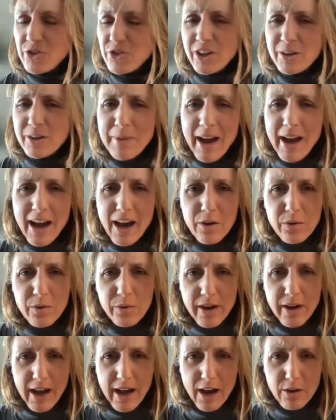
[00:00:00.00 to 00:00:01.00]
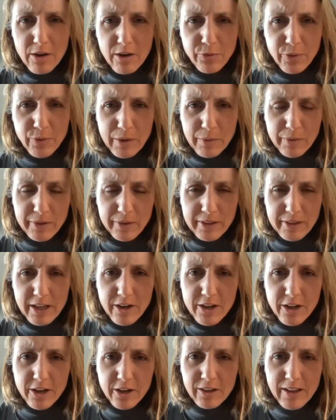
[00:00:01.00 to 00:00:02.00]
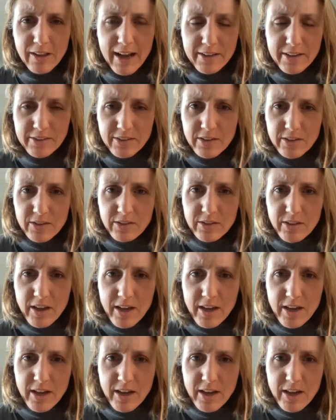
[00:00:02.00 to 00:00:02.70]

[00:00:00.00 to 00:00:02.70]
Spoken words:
Jim, how frequently are your classes?